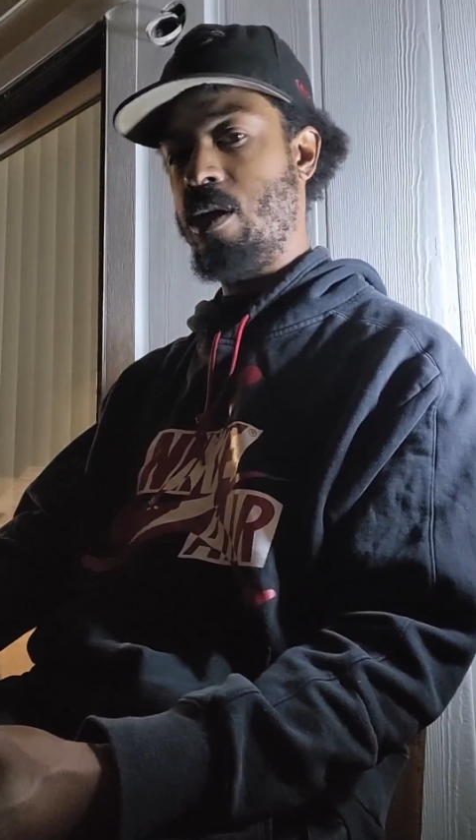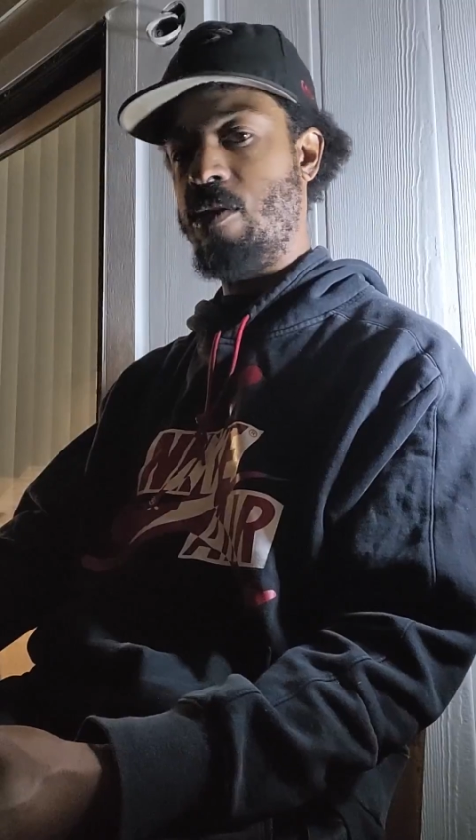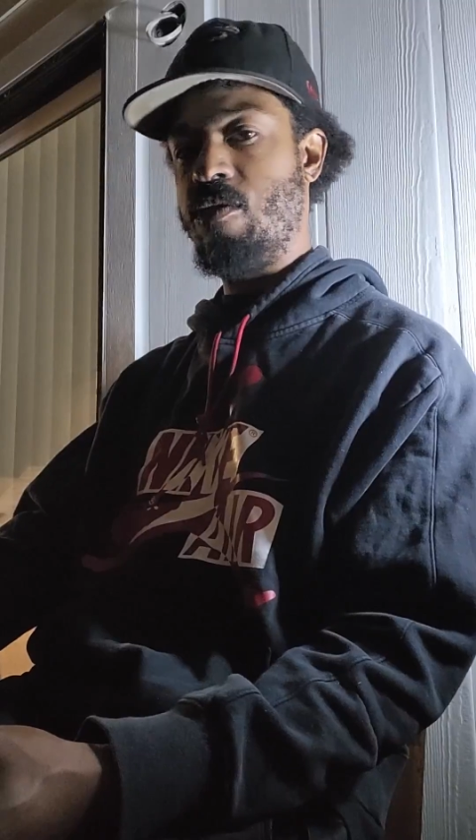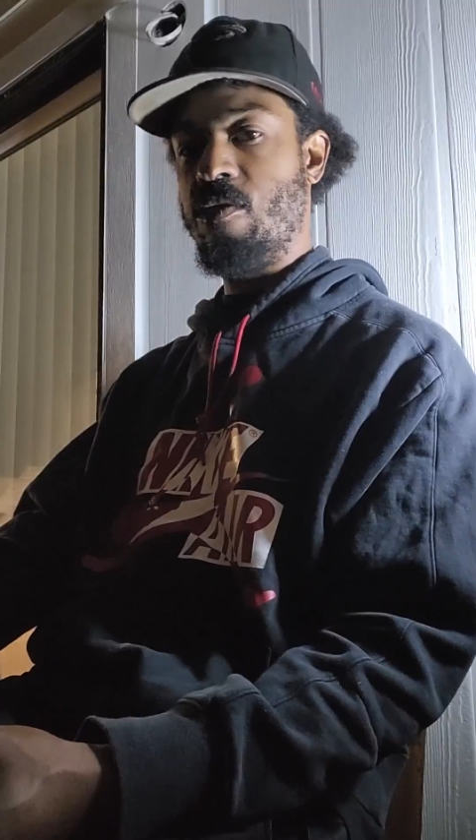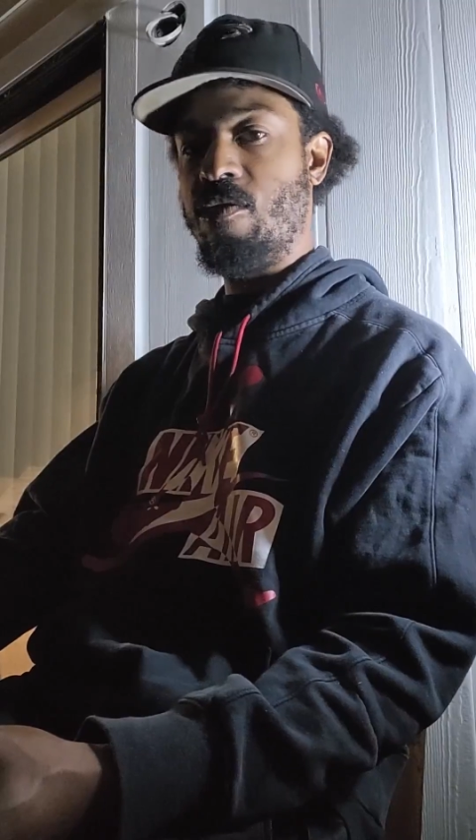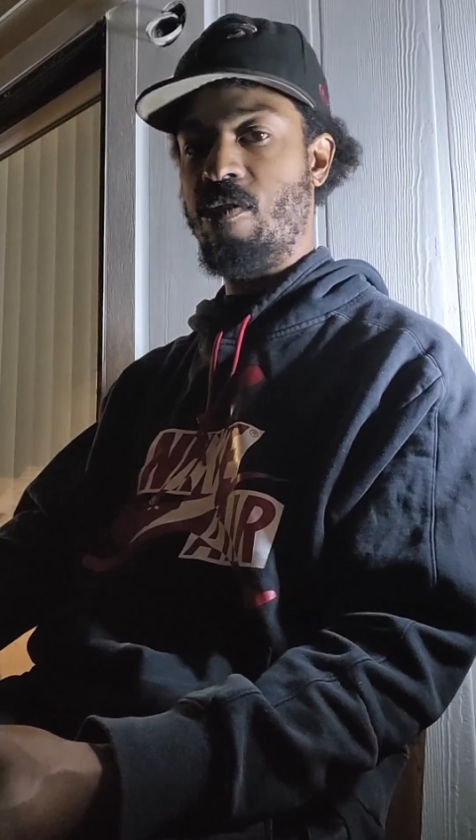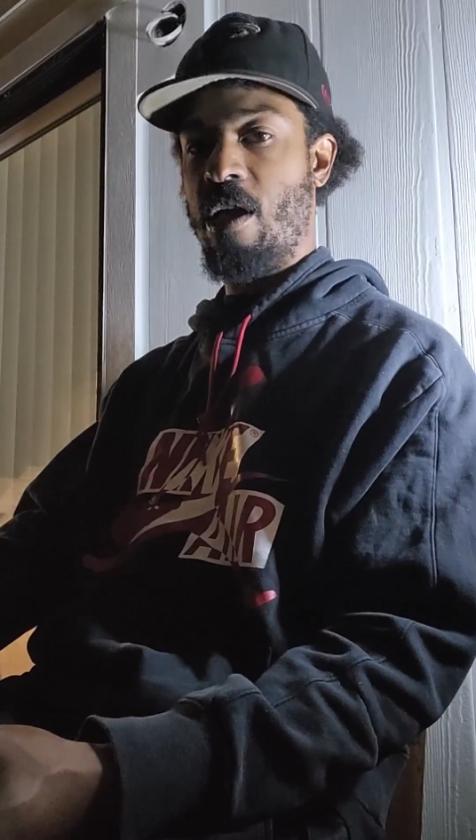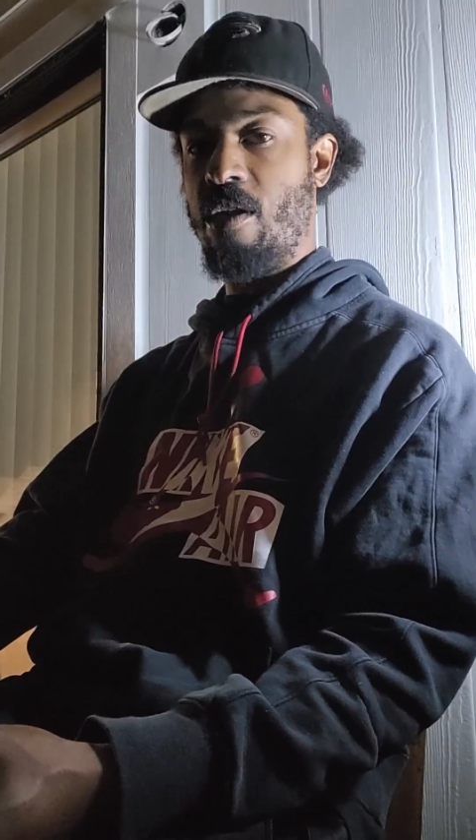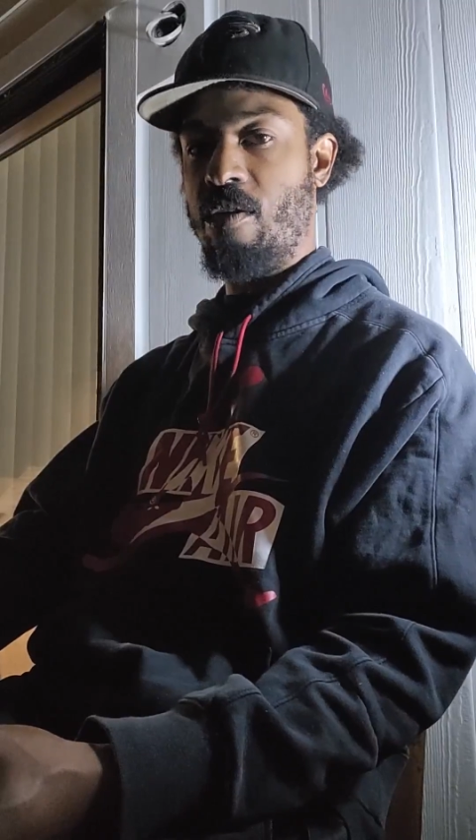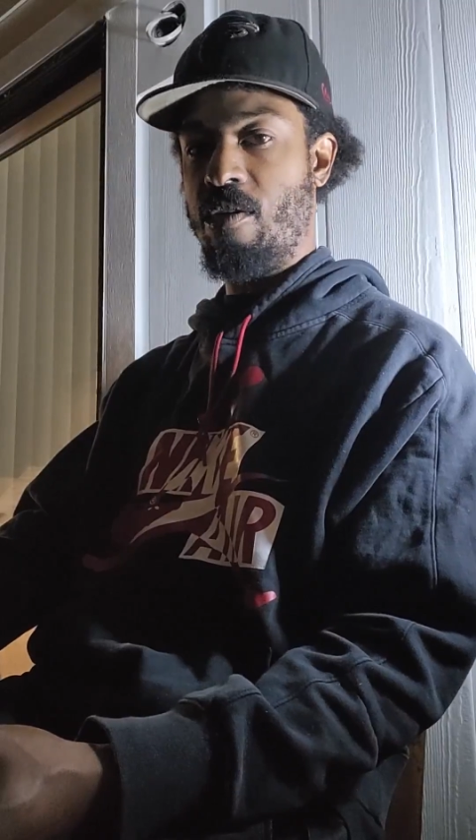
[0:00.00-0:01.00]
Eastern
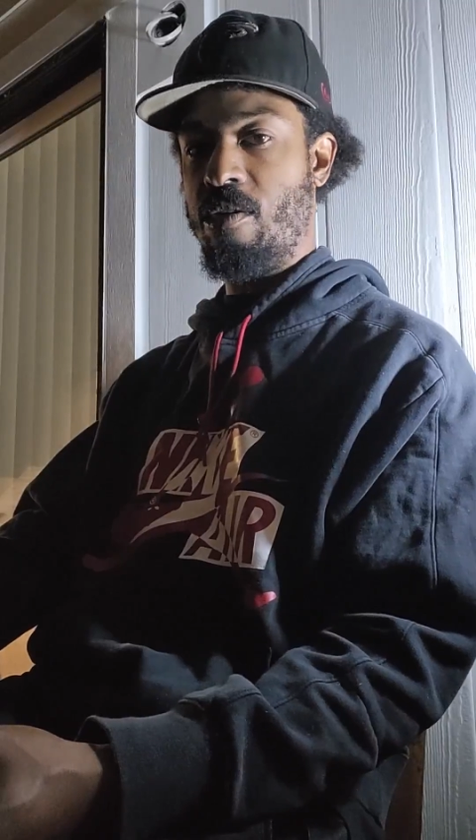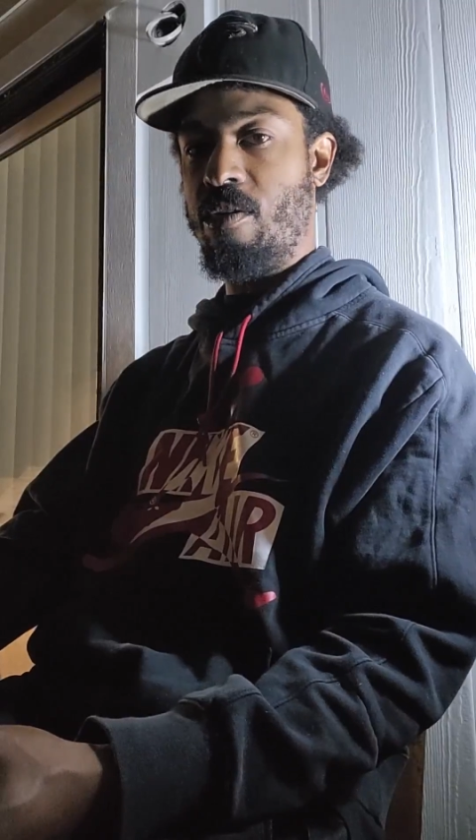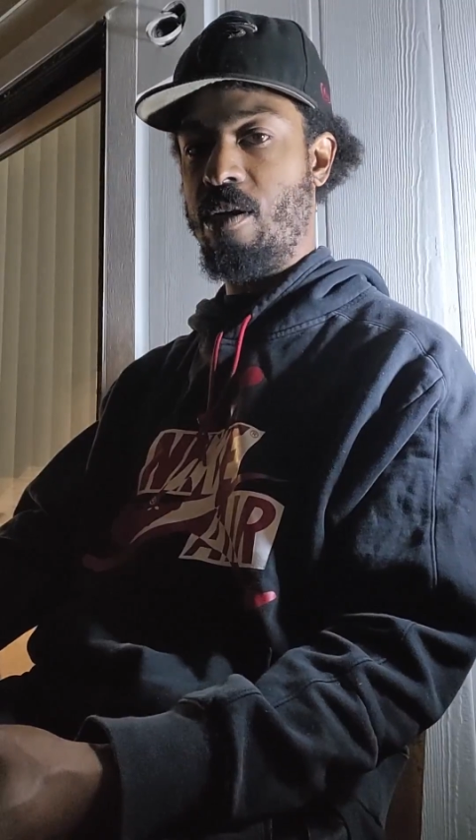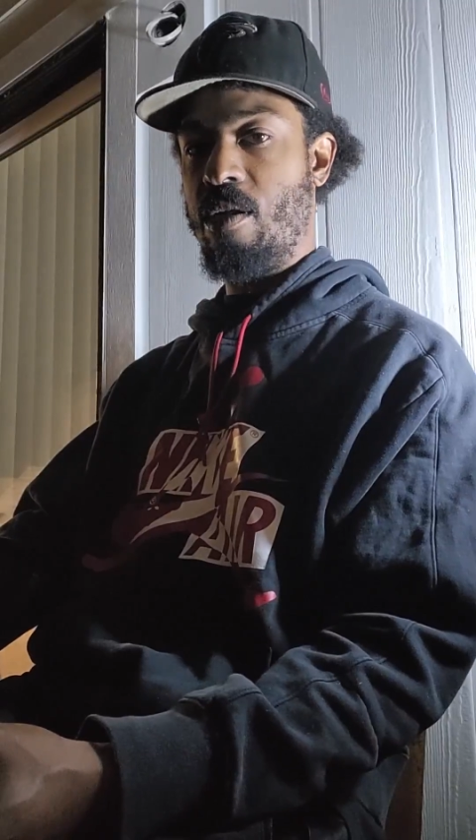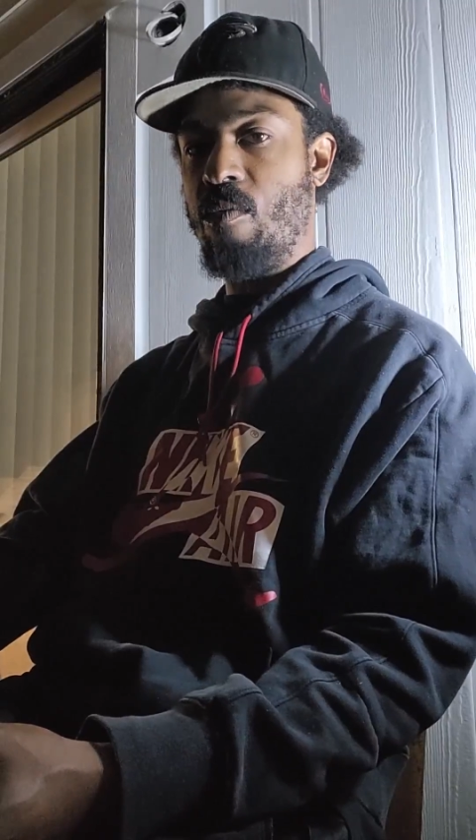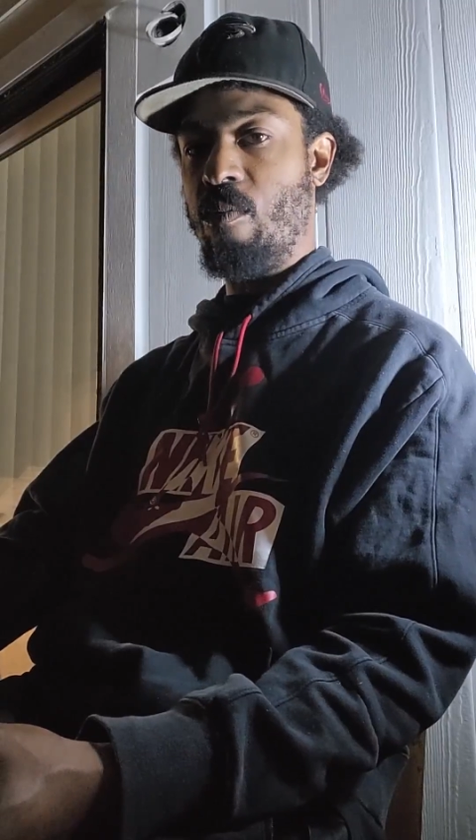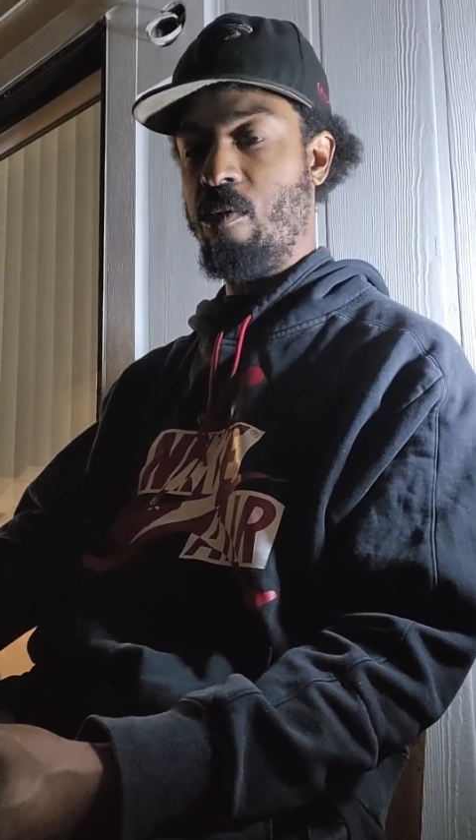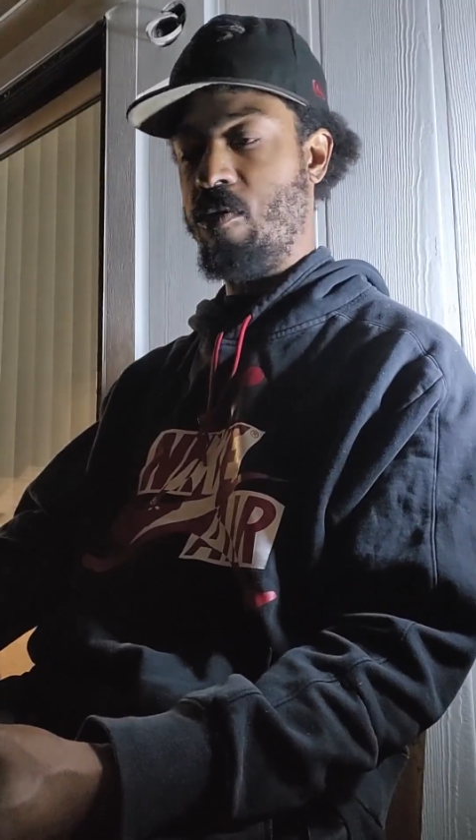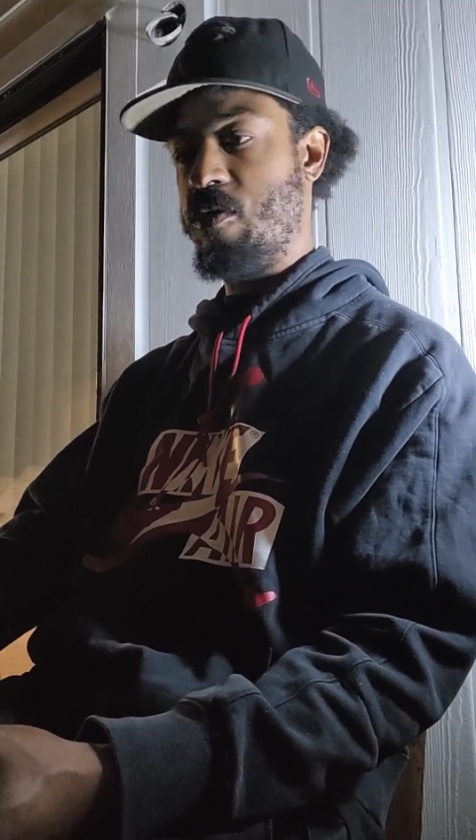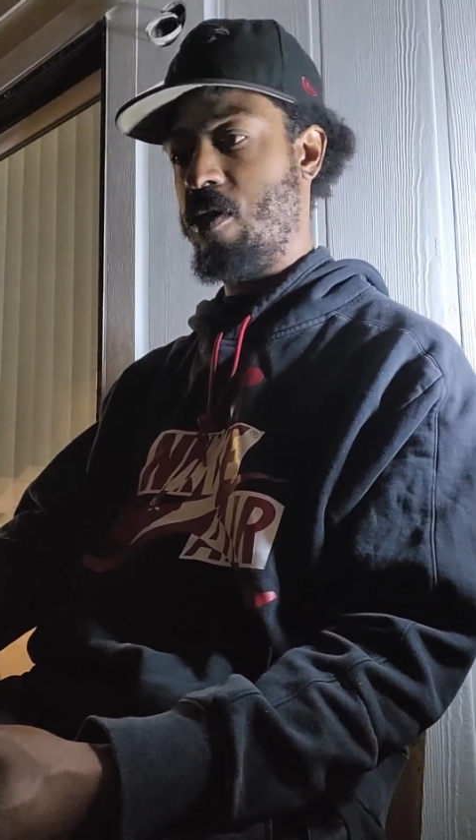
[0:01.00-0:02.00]
Standard in
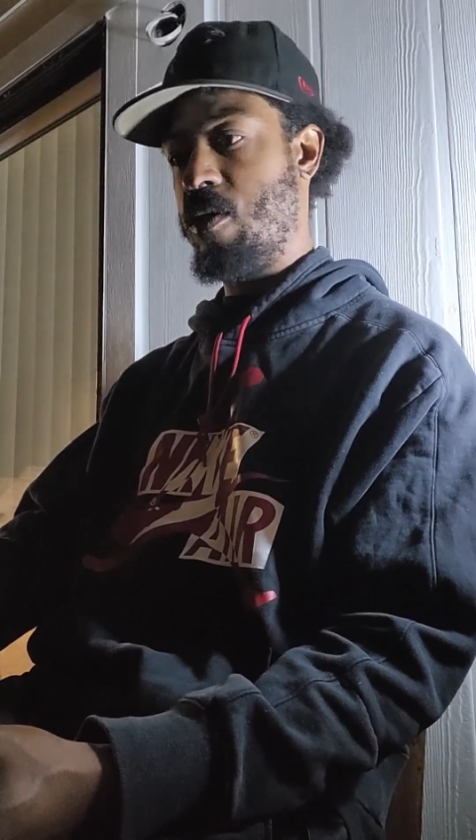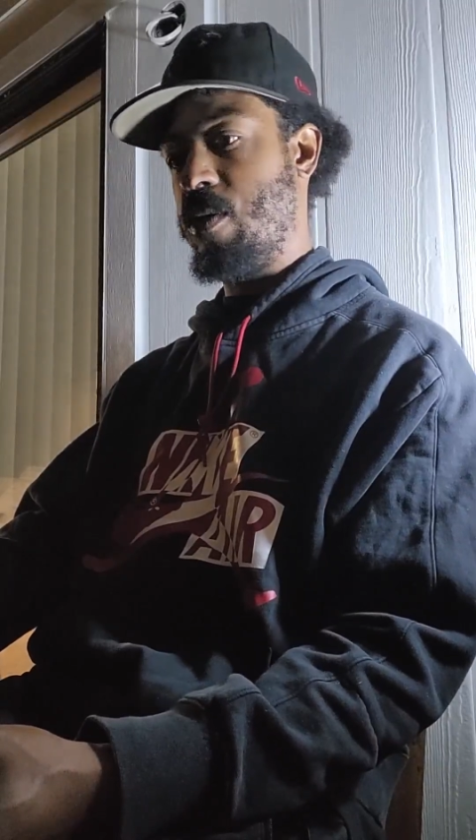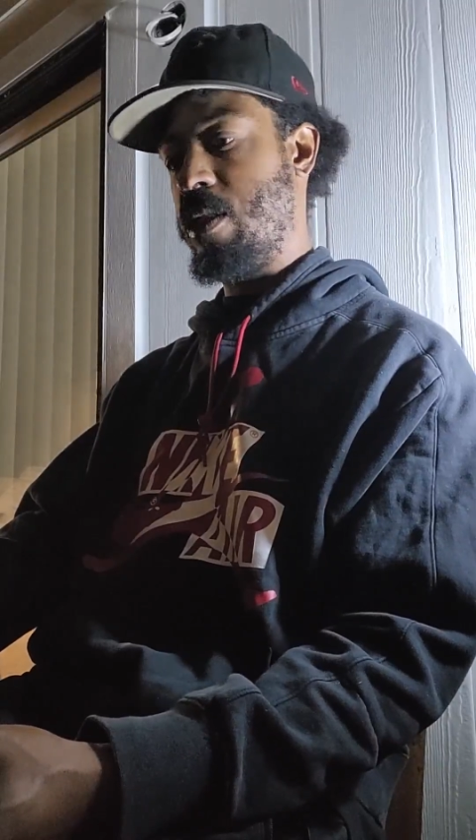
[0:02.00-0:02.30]
Robusto,